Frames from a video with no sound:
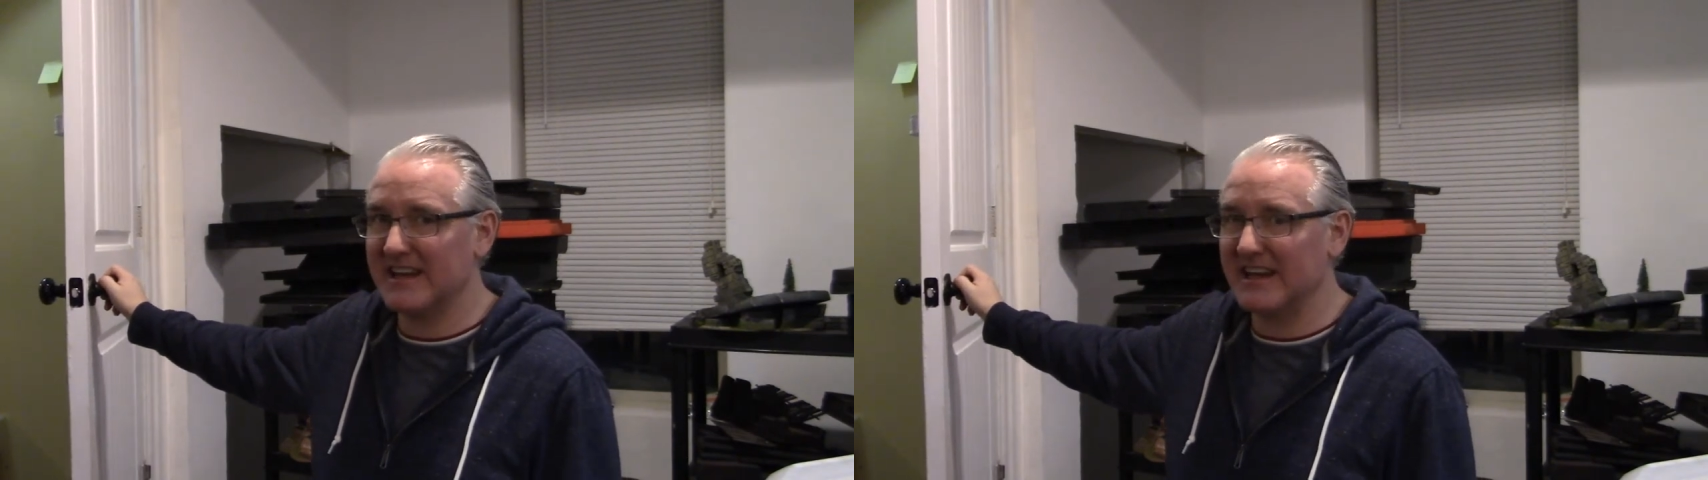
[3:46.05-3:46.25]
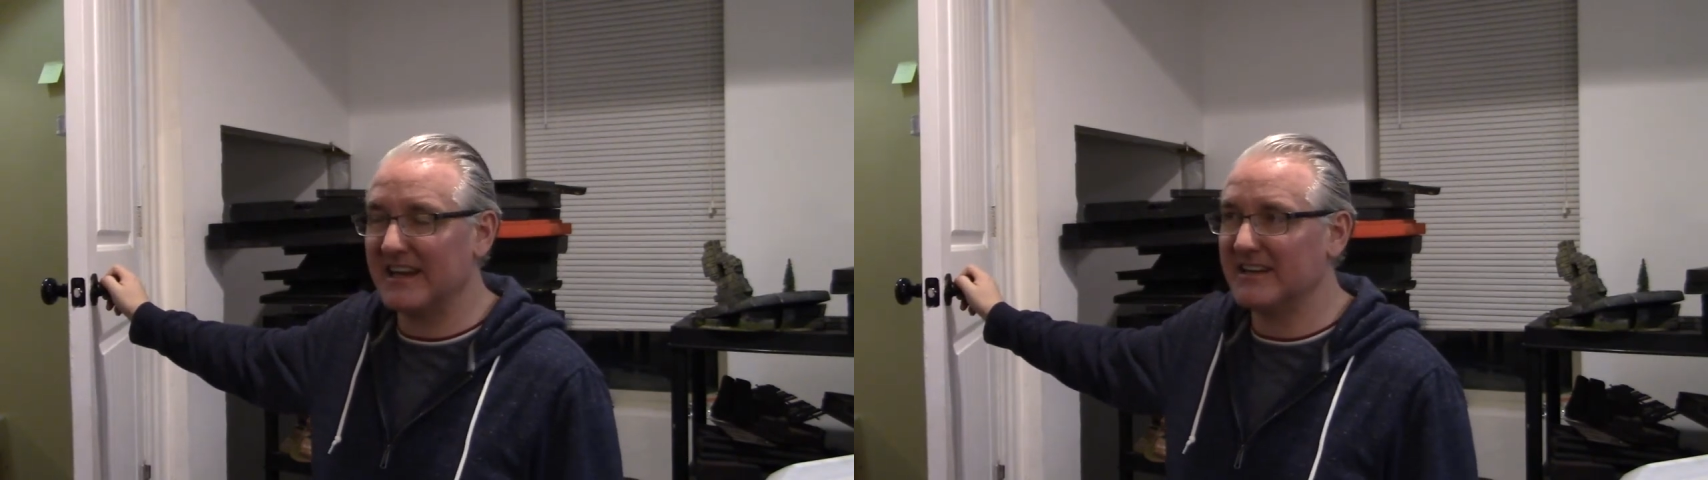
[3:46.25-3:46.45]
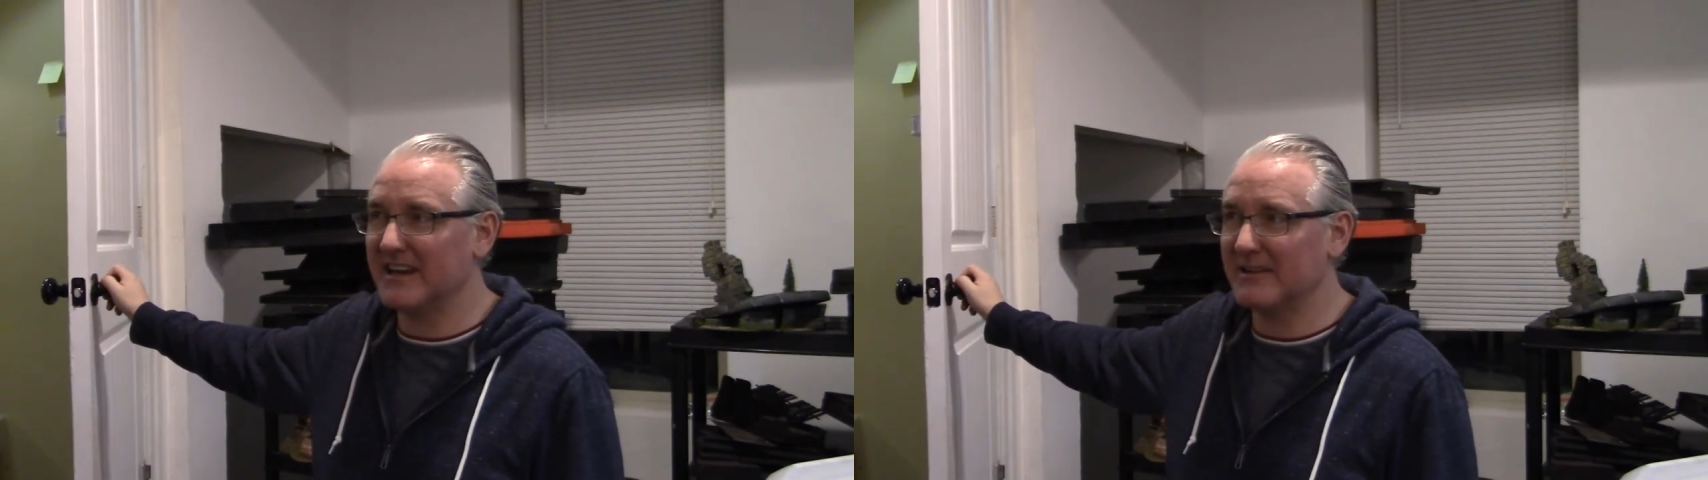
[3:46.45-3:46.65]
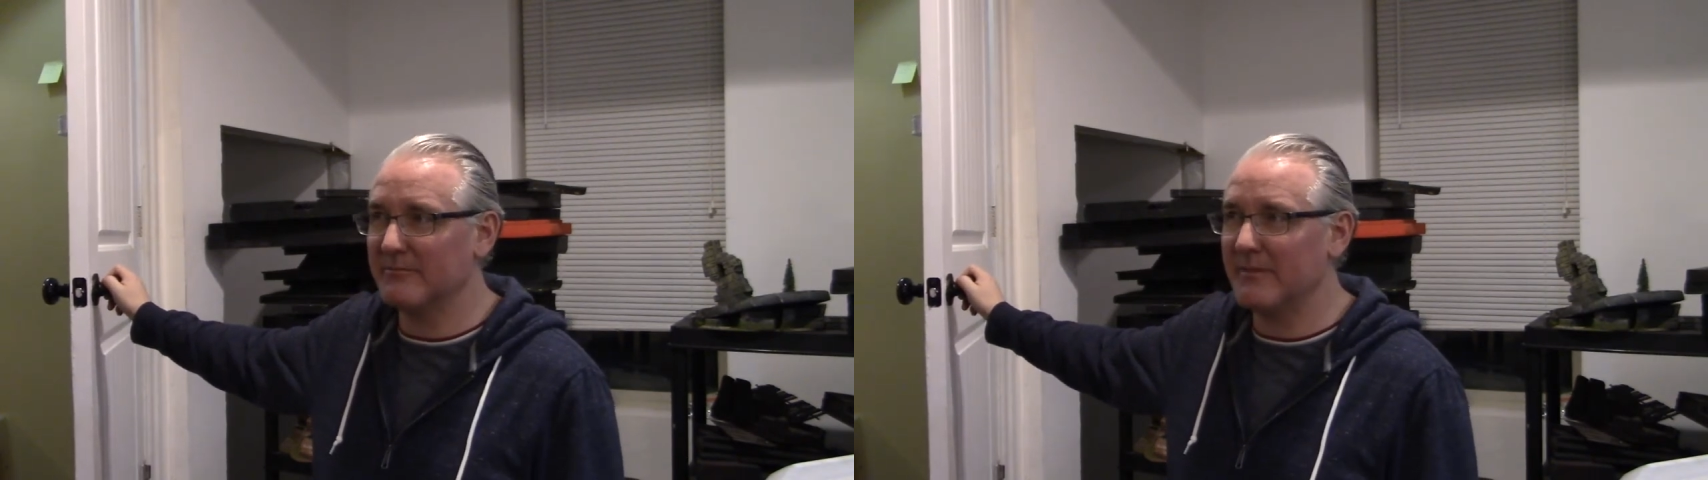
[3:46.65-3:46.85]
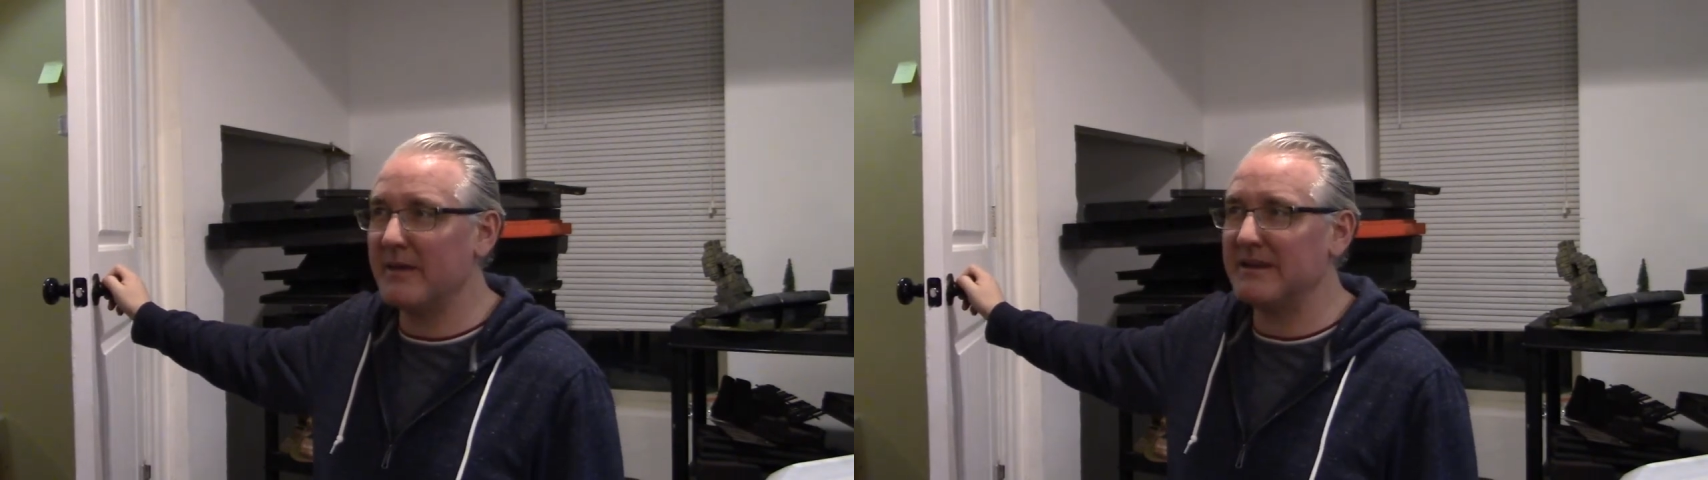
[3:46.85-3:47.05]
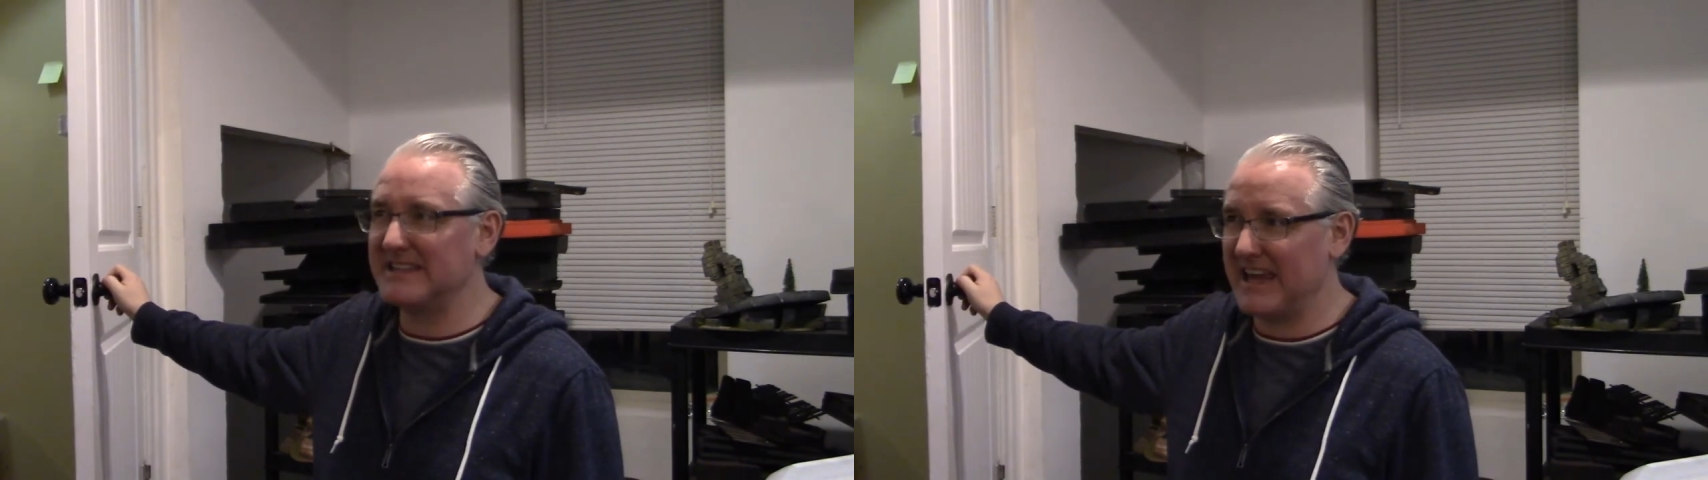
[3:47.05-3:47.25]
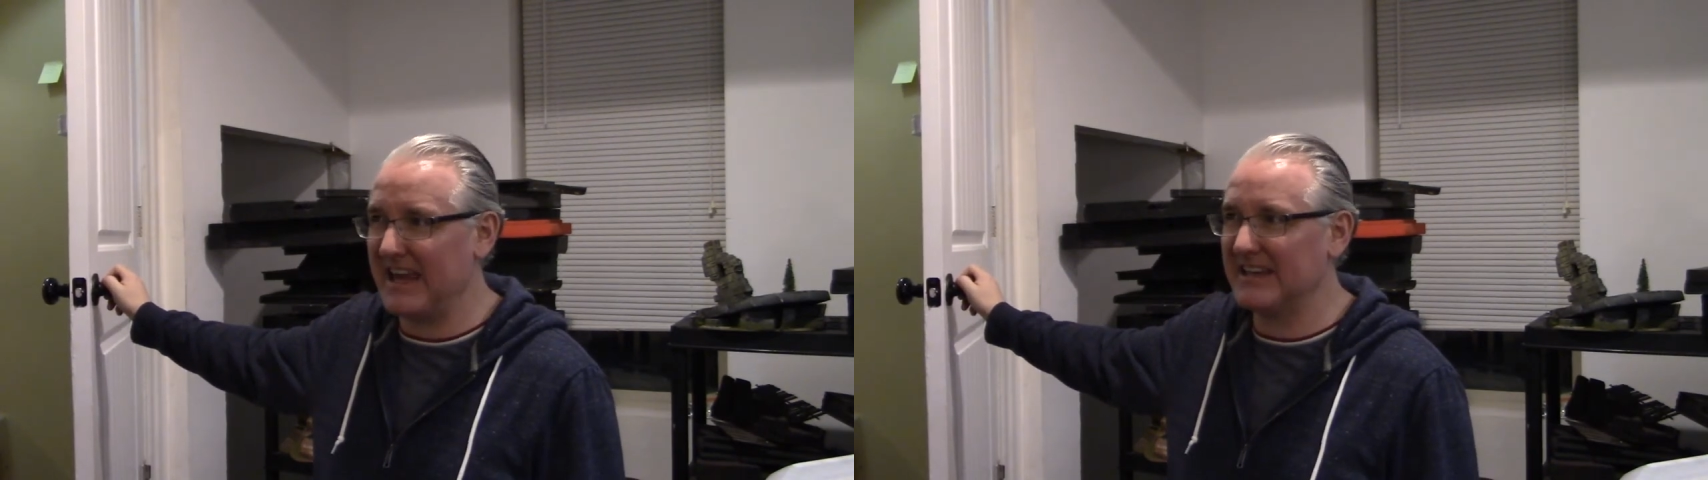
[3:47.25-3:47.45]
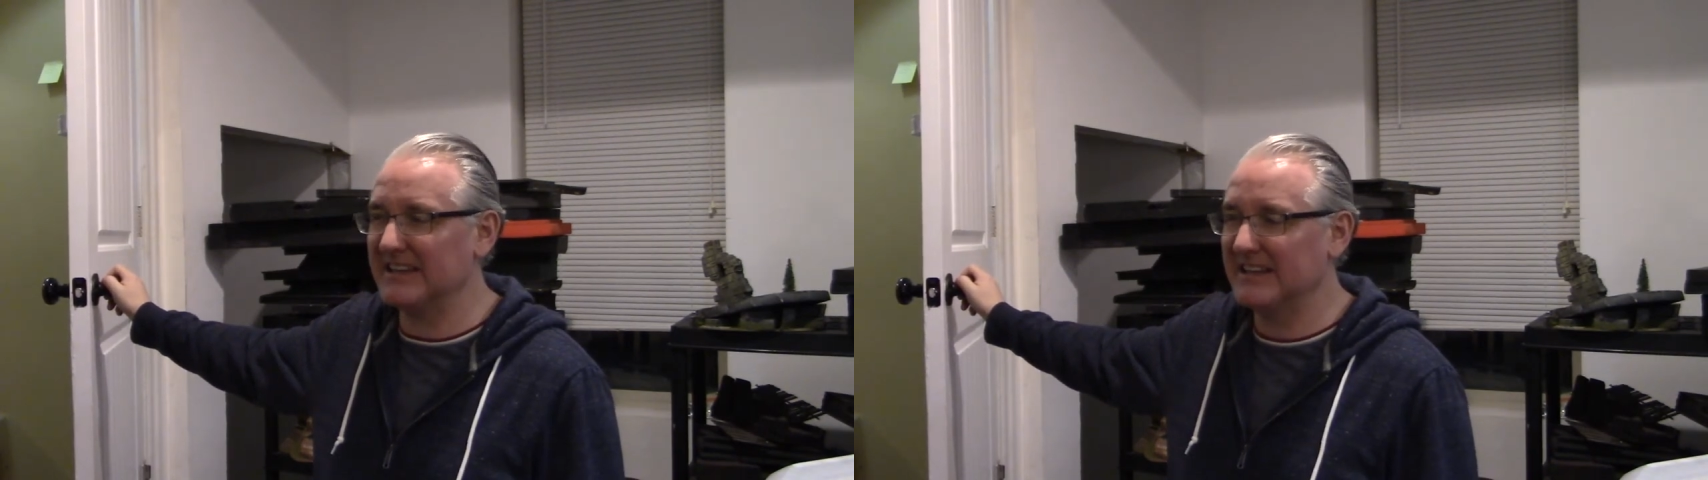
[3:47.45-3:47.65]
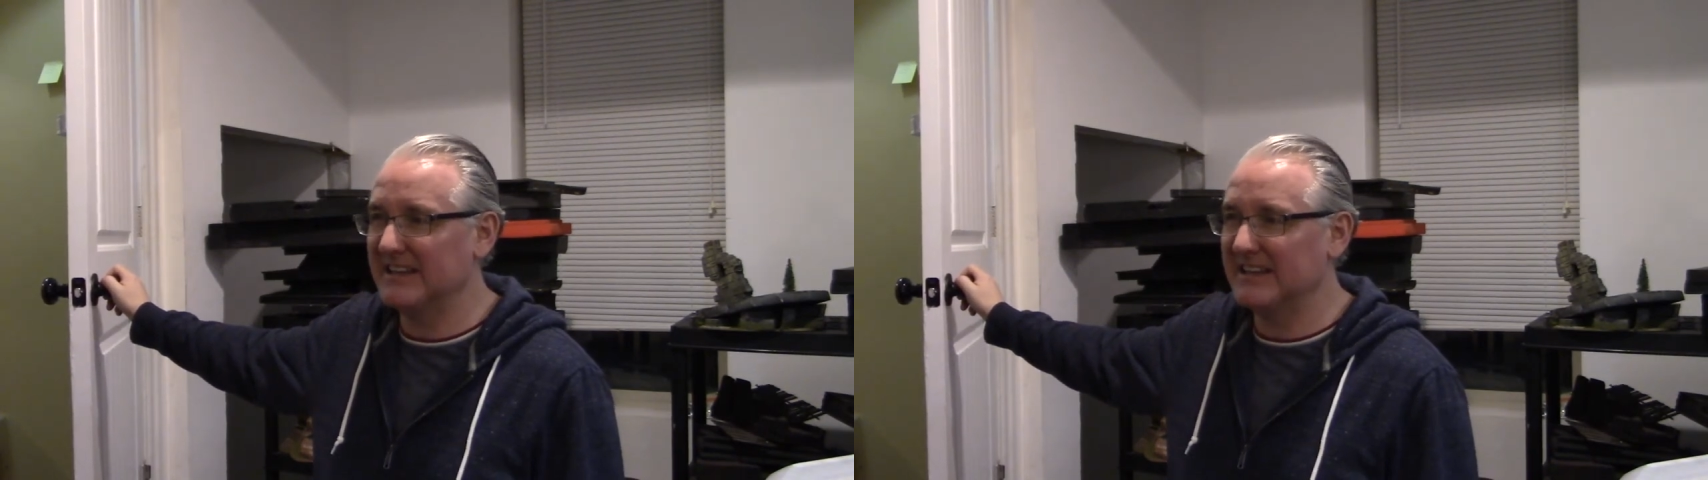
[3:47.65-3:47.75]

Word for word: eight, maybe 10.